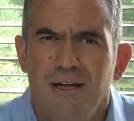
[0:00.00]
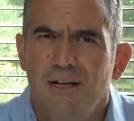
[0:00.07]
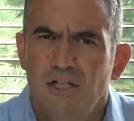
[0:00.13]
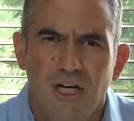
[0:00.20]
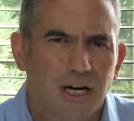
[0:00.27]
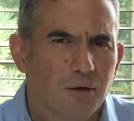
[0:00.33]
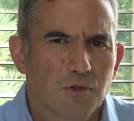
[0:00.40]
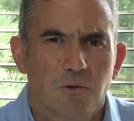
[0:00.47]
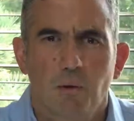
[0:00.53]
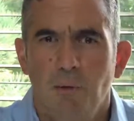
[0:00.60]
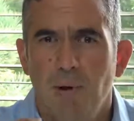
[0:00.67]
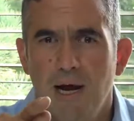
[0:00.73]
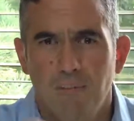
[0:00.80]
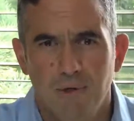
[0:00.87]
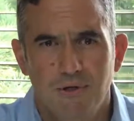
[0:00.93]
Check out some more
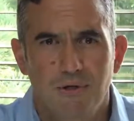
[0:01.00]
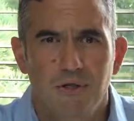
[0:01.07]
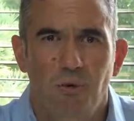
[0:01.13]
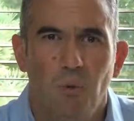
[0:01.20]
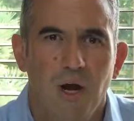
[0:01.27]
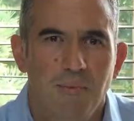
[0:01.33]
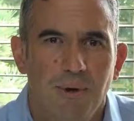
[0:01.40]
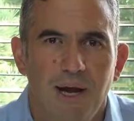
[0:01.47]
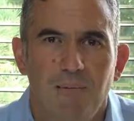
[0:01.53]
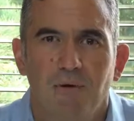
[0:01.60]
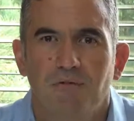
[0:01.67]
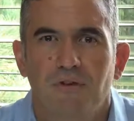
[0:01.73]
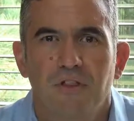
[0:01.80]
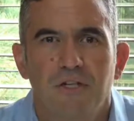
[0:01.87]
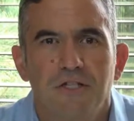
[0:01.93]
papers. There's a white paper
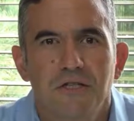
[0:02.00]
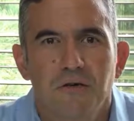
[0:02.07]
for this.